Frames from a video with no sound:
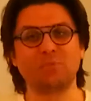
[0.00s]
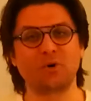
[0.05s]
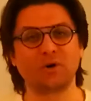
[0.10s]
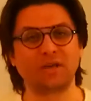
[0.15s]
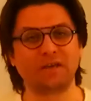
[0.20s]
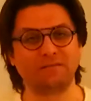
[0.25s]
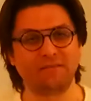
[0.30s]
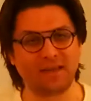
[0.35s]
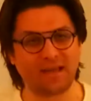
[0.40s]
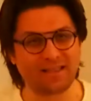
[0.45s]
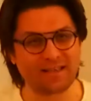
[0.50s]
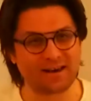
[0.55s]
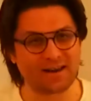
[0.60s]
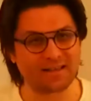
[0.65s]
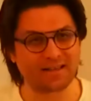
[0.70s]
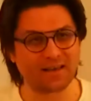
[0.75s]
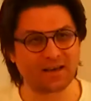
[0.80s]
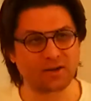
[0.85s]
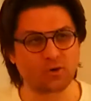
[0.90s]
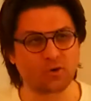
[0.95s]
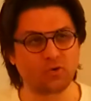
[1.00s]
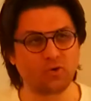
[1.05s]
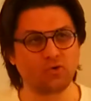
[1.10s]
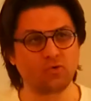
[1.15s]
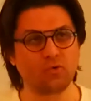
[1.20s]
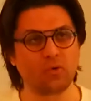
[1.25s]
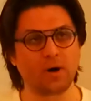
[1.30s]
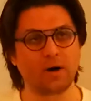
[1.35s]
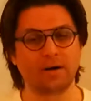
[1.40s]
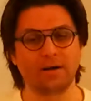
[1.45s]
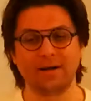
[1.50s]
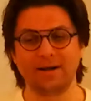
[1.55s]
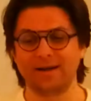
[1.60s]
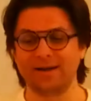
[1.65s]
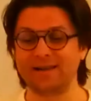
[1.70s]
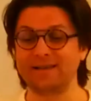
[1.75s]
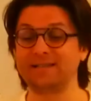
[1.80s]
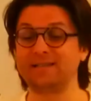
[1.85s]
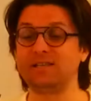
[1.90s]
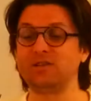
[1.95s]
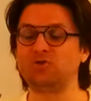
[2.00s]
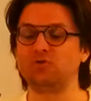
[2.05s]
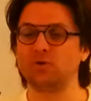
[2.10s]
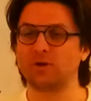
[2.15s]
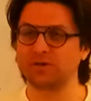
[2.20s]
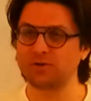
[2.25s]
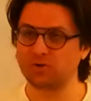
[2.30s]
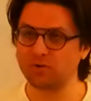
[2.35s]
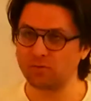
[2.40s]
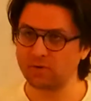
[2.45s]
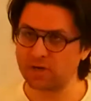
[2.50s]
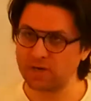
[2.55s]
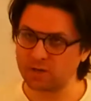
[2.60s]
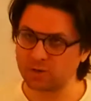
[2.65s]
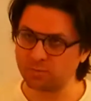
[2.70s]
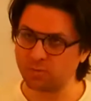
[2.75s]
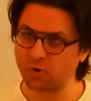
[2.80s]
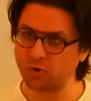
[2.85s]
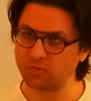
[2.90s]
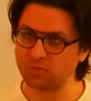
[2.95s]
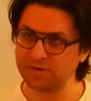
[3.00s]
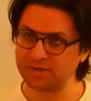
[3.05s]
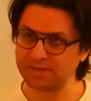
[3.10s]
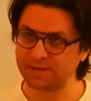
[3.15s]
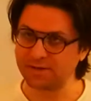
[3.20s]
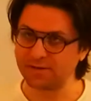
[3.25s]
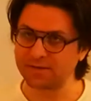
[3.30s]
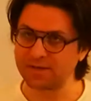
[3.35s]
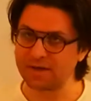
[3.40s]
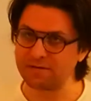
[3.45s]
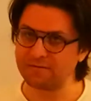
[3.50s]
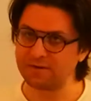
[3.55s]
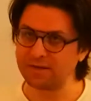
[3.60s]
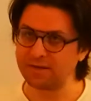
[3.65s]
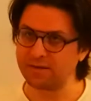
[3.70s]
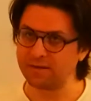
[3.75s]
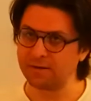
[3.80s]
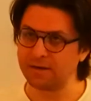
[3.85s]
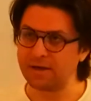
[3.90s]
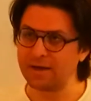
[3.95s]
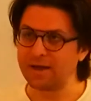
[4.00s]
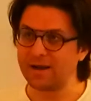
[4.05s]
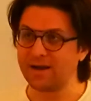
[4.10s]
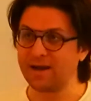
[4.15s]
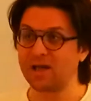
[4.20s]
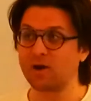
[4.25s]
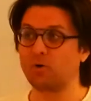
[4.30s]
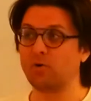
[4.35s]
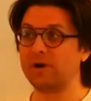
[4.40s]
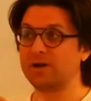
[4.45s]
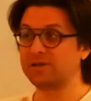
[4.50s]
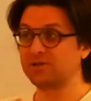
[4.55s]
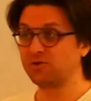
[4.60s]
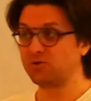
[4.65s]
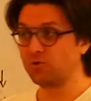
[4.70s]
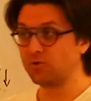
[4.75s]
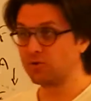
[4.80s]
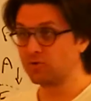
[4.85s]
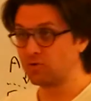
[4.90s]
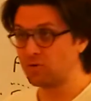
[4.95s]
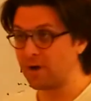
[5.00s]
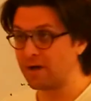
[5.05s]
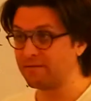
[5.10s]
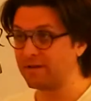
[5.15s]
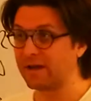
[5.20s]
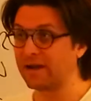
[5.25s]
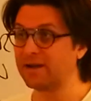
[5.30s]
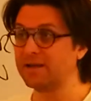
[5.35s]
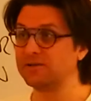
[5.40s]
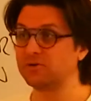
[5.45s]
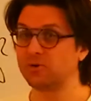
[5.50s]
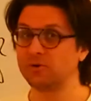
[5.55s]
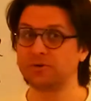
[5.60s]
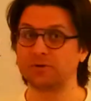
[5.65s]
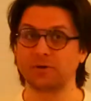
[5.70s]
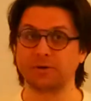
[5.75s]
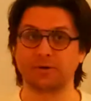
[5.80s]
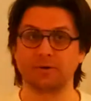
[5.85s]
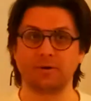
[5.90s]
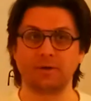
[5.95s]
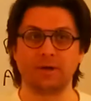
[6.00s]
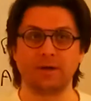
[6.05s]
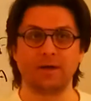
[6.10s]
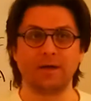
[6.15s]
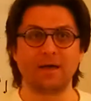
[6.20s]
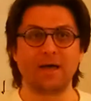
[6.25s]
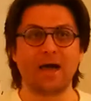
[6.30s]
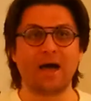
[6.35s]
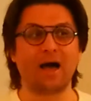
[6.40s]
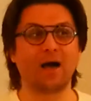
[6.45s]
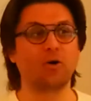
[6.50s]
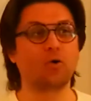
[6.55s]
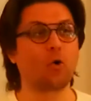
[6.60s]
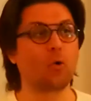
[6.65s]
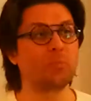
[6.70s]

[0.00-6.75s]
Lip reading: So what you say, the words that you pronounce, the attitudes that you have, the feelings that come inside you,